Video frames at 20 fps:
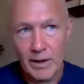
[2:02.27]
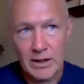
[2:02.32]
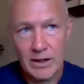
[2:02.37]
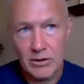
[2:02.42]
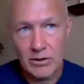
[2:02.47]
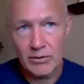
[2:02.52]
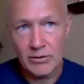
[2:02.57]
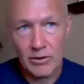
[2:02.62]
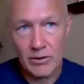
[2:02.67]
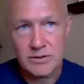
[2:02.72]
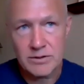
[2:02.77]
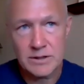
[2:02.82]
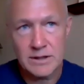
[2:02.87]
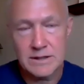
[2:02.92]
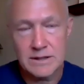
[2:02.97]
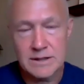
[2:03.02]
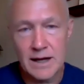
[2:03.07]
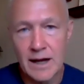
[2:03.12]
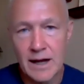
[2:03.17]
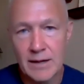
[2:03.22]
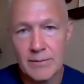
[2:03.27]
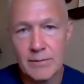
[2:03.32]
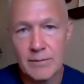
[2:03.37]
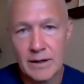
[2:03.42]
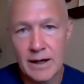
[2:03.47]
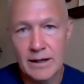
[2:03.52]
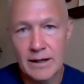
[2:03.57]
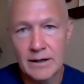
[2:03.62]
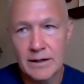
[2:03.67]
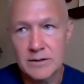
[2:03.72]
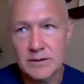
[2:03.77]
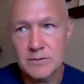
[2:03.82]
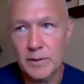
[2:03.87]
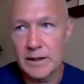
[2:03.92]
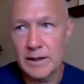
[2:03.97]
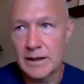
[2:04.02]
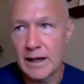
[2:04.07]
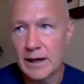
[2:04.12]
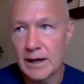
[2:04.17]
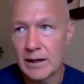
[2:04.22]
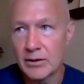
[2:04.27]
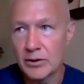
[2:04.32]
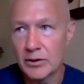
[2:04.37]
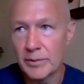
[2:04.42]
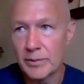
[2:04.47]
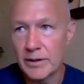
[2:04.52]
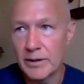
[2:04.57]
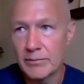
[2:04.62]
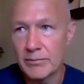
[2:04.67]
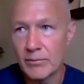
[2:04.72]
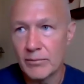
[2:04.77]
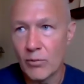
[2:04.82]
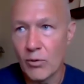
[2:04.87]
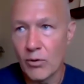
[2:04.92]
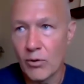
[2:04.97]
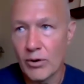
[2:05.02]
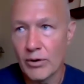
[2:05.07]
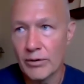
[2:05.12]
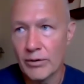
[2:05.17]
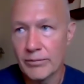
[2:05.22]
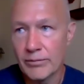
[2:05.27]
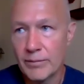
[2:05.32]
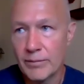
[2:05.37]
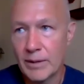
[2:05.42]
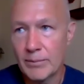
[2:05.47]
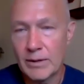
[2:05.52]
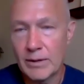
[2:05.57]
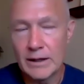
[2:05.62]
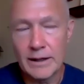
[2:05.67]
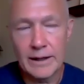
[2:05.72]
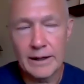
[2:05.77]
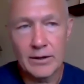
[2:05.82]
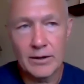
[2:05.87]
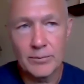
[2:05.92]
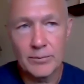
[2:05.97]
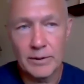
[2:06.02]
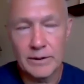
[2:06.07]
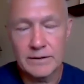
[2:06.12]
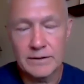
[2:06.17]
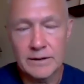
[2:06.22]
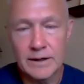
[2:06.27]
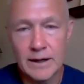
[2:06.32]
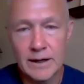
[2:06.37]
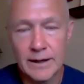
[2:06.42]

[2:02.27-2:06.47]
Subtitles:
my university time, and I can explain that a little bit more maybe later. But